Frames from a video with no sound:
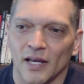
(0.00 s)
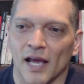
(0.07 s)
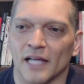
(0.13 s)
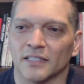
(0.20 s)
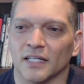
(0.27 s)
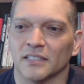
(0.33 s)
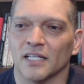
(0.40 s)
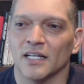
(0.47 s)

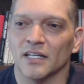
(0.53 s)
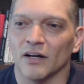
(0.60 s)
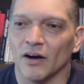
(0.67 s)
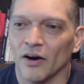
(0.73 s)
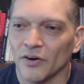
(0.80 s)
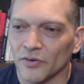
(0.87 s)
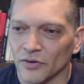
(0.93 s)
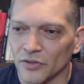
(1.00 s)
as I tend to
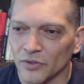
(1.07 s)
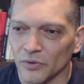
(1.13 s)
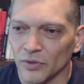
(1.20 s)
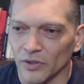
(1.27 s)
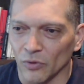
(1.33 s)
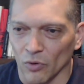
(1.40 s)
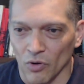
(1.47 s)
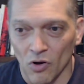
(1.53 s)
underdo
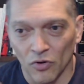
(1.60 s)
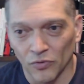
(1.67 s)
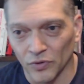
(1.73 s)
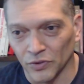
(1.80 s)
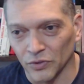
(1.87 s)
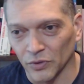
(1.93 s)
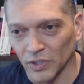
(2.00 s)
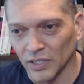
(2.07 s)
it or
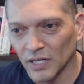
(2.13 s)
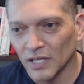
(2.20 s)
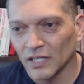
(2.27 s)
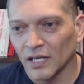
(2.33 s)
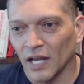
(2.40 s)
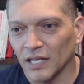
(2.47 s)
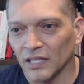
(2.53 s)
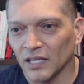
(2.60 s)
overdo it.
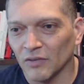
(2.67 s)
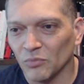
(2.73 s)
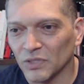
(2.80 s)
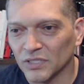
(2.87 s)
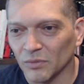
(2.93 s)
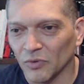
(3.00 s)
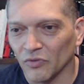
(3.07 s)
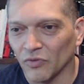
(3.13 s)
Can you give me
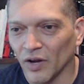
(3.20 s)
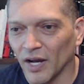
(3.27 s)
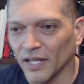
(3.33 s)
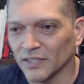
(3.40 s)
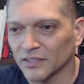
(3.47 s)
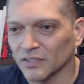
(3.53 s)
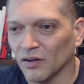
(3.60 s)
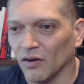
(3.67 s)
some
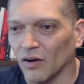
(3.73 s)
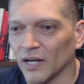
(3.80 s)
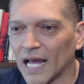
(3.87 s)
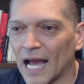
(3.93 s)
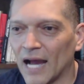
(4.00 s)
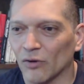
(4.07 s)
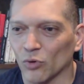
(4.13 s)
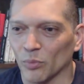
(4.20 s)
advice on
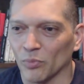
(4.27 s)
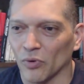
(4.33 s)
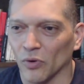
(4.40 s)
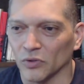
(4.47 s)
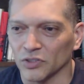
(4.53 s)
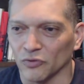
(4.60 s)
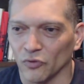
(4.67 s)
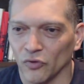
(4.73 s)
how to
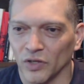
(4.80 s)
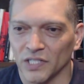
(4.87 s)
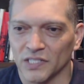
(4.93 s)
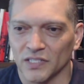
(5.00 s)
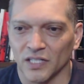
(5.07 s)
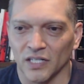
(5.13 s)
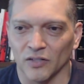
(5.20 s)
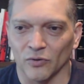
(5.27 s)
approach a funny
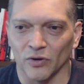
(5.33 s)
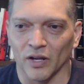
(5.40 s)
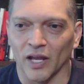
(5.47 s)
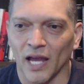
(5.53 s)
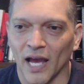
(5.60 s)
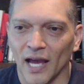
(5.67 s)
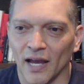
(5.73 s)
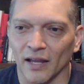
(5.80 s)
scene or a
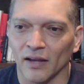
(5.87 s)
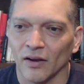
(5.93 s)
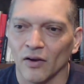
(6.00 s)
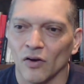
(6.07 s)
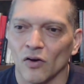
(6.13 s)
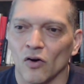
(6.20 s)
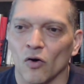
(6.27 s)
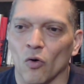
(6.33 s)
gag,
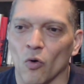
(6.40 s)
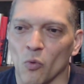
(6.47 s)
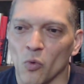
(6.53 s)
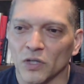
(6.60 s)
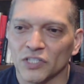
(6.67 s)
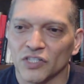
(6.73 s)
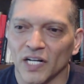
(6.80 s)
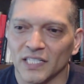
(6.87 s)
or
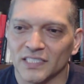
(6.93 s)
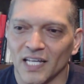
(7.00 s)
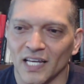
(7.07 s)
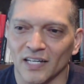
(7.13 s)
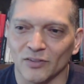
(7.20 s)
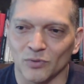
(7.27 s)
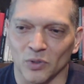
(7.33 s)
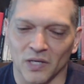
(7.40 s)
what should I take
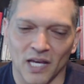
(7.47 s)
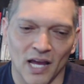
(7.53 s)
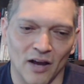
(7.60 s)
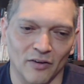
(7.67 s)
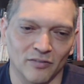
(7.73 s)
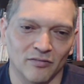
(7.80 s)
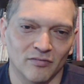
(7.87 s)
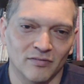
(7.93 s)
into
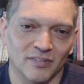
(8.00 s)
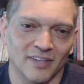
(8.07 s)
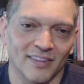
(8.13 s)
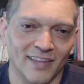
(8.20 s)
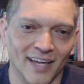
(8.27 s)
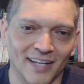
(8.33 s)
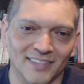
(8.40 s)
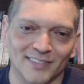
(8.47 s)
account?
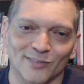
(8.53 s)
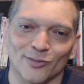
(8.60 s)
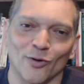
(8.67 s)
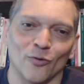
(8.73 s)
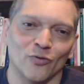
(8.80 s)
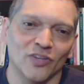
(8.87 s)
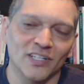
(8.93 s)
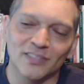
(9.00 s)
Thanks. So
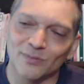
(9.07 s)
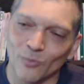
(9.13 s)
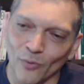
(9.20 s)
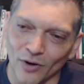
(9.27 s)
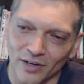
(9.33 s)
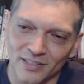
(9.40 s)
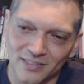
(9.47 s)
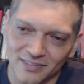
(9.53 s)
this
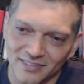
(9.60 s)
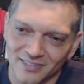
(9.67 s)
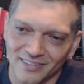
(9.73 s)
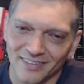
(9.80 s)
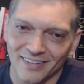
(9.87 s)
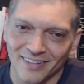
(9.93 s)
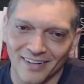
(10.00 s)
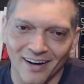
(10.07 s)
works.
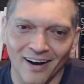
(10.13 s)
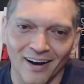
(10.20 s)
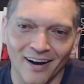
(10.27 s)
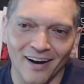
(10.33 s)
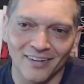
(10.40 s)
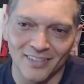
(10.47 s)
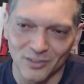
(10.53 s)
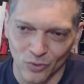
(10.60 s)

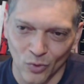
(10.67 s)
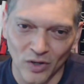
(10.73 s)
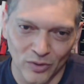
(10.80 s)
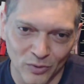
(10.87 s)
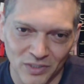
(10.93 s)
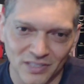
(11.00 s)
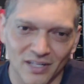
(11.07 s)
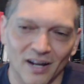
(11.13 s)
The
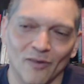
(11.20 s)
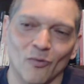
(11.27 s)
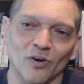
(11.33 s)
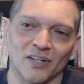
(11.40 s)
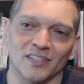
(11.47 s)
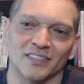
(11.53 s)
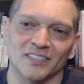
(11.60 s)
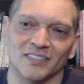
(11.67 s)
reason I
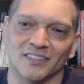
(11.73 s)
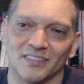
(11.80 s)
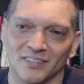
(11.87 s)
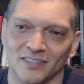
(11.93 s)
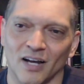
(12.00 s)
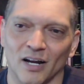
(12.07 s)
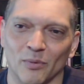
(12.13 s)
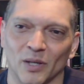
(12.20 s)
wanted to
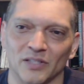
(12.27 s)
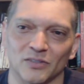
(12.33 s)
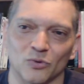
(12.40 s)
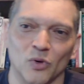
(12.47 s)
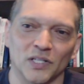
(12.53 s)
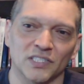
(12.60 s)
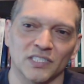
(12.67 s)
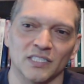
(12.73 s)
talk about this
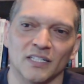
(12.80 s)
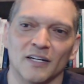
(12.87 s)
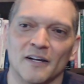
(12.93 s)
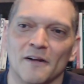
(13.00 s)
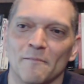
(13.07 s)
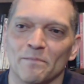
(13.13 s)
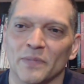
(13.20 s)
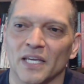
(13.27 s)
question
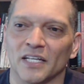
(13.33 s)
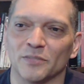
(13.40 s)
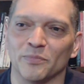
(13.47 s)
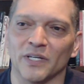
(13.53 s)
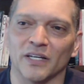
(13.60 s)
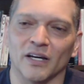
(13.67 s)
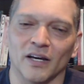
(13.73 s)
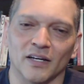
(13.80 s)
is
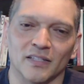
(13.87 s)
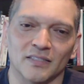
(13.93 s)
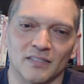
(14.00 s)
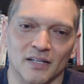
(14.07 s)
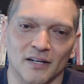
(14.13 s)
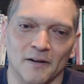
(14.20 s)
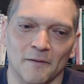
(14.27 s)
because